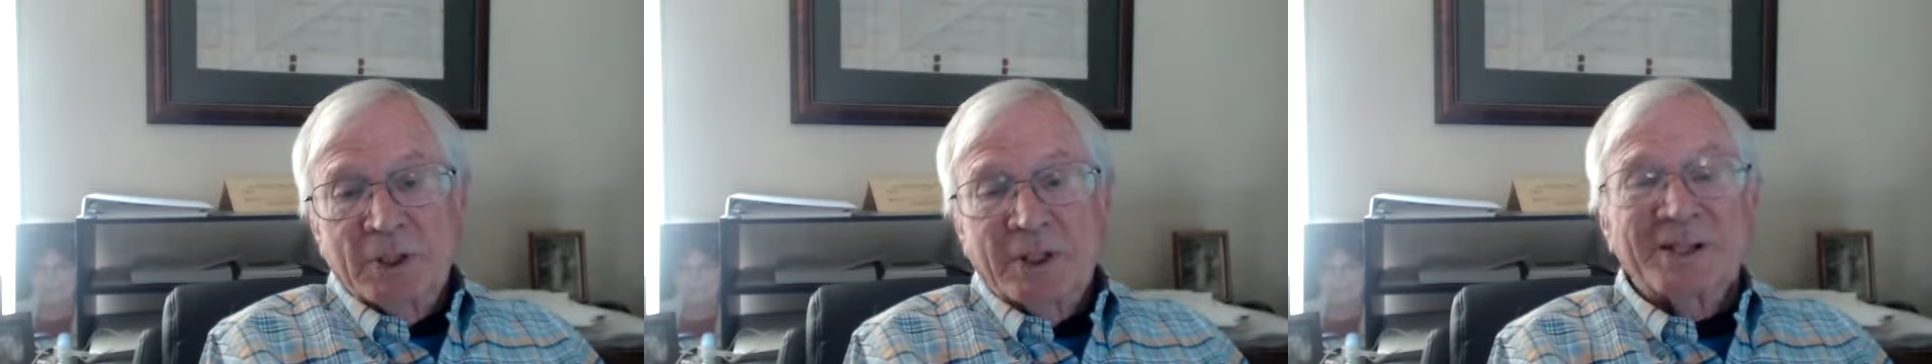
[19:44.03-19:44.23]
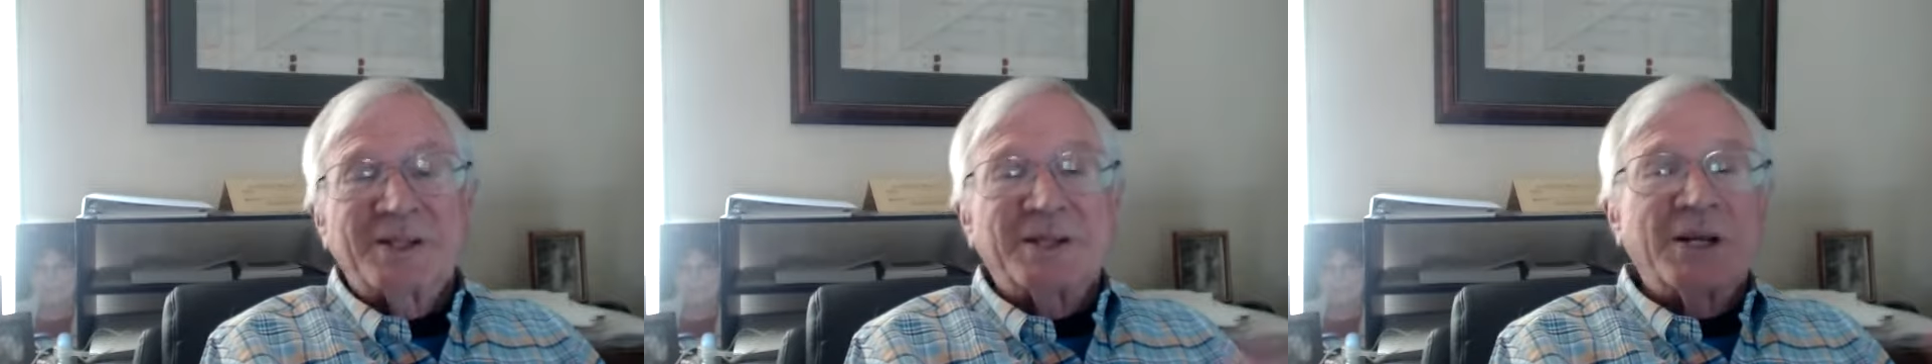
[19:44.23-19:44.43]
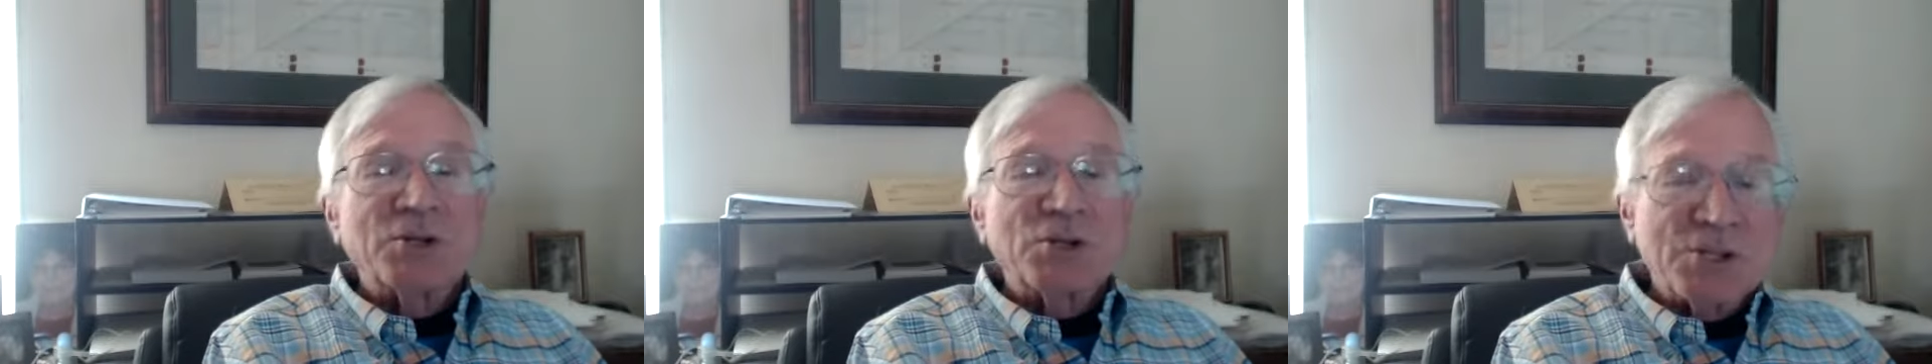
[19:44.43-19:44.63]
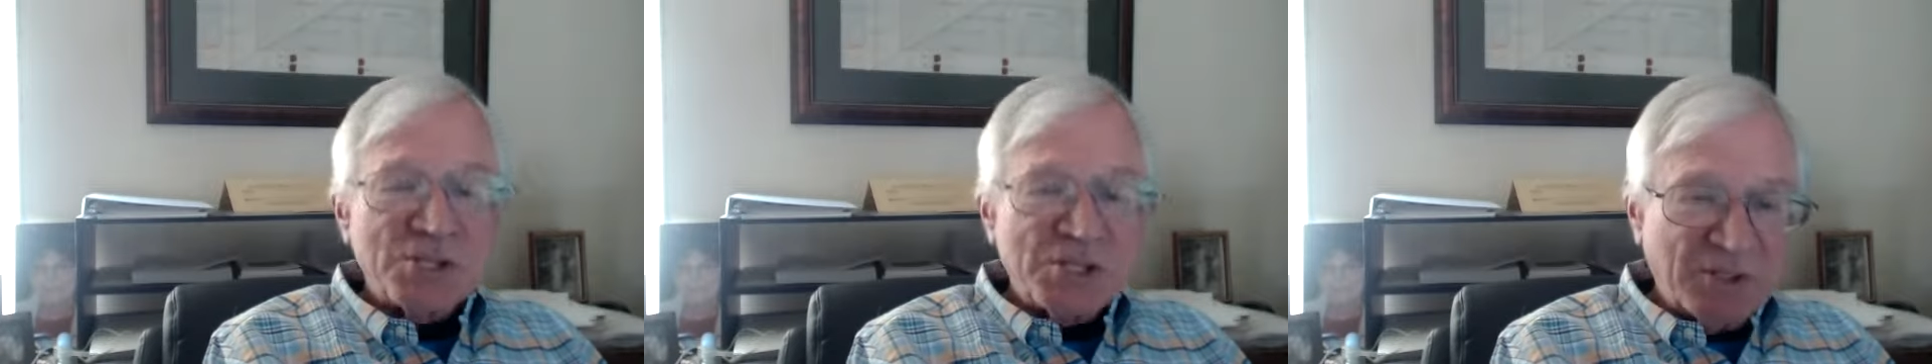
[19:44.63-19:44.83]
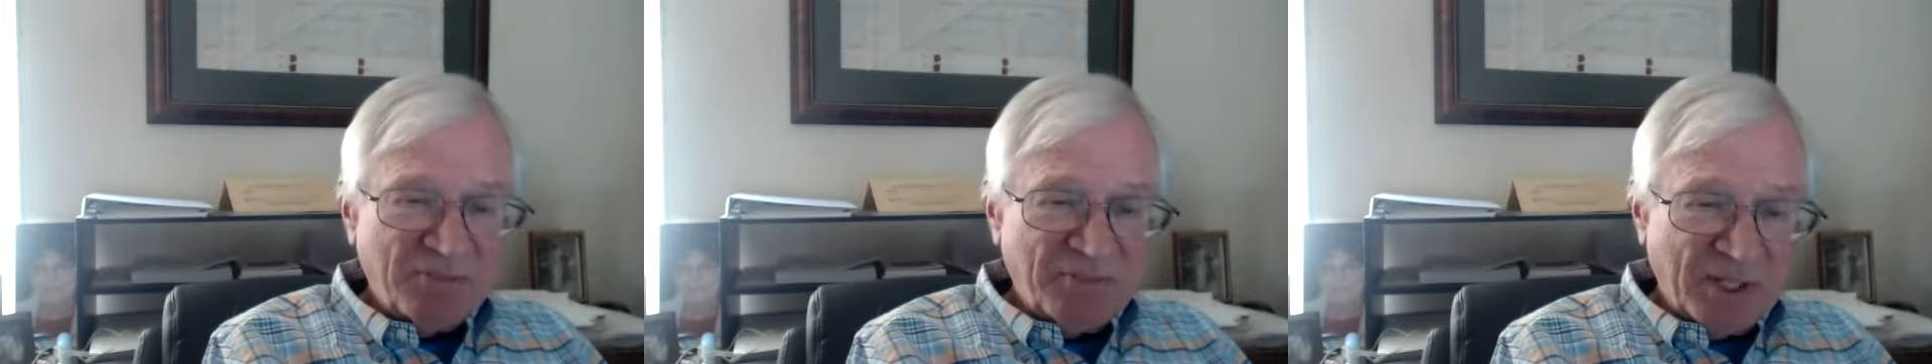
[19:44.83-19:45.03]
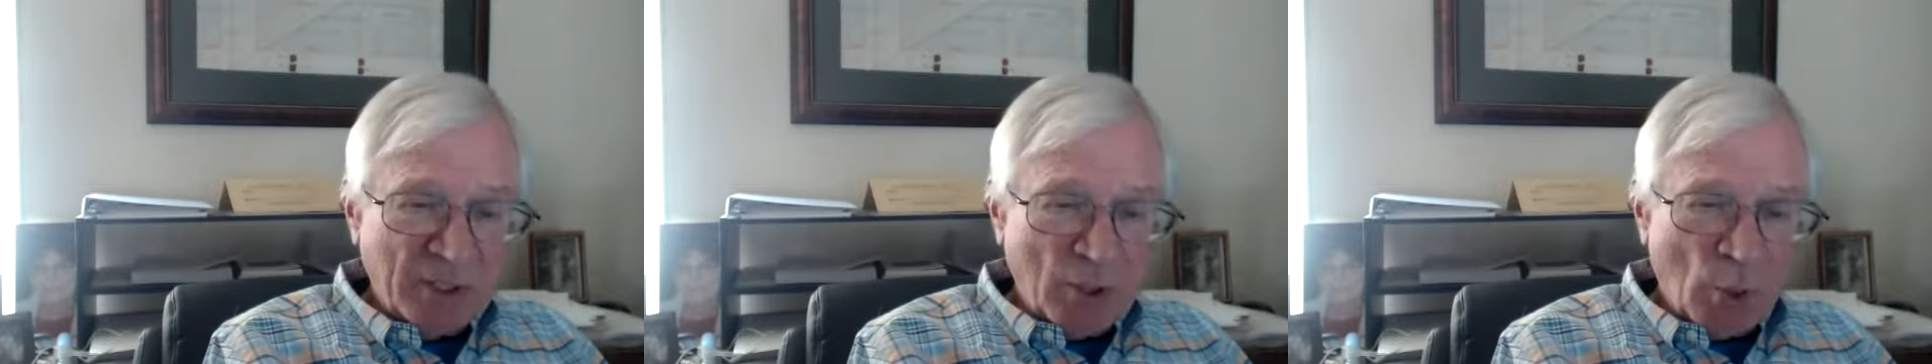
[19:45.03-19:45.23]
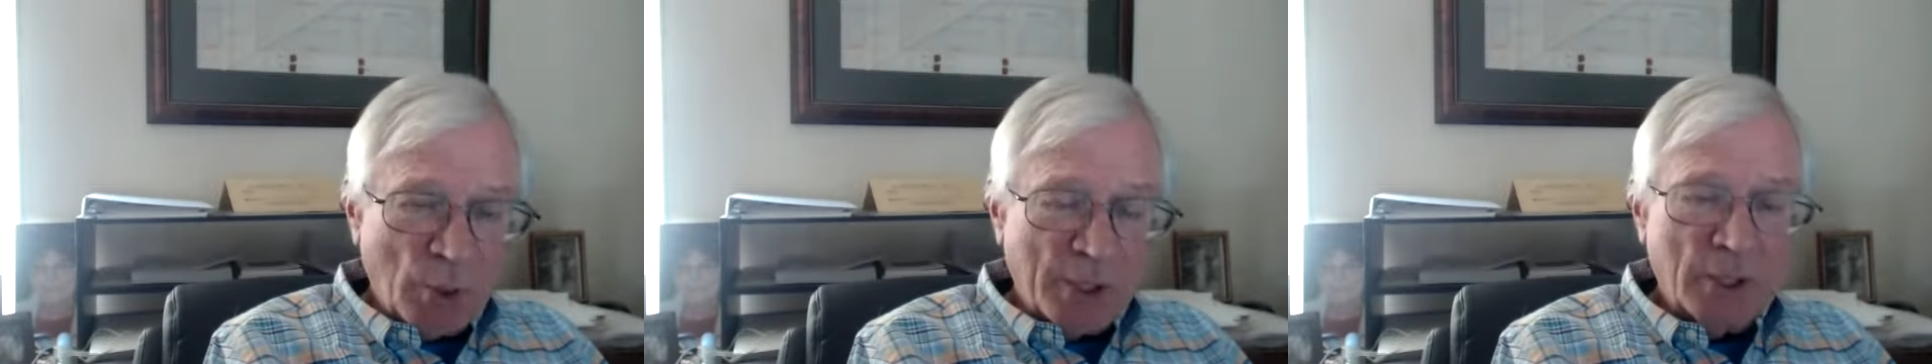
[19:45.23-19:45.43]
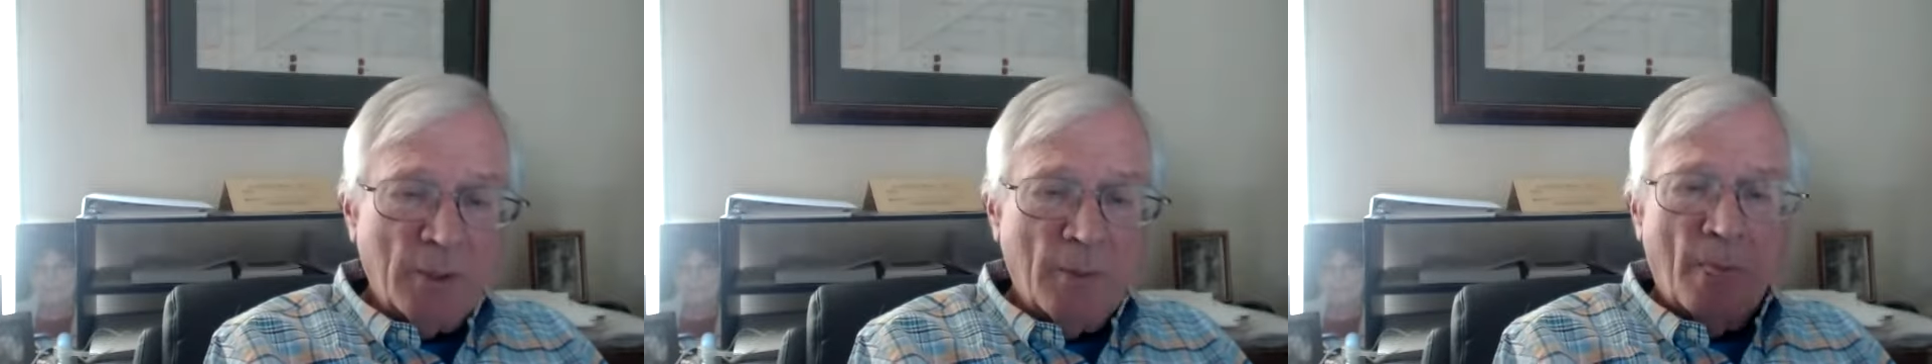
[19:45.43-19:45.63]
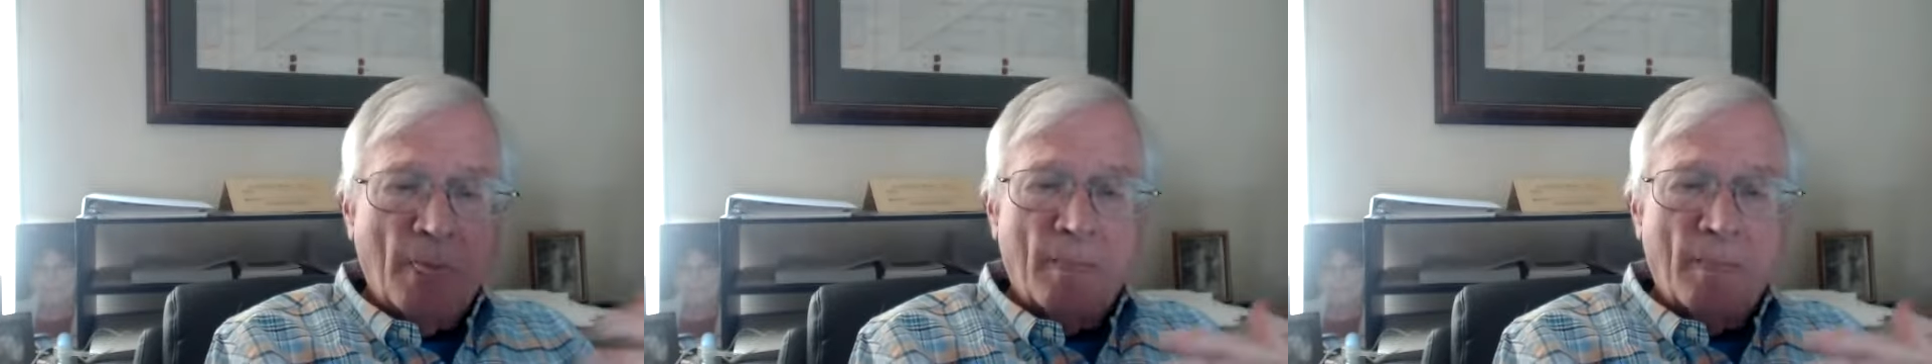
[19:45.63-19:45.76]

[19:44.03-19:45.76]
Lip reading: contingency fee lawyer.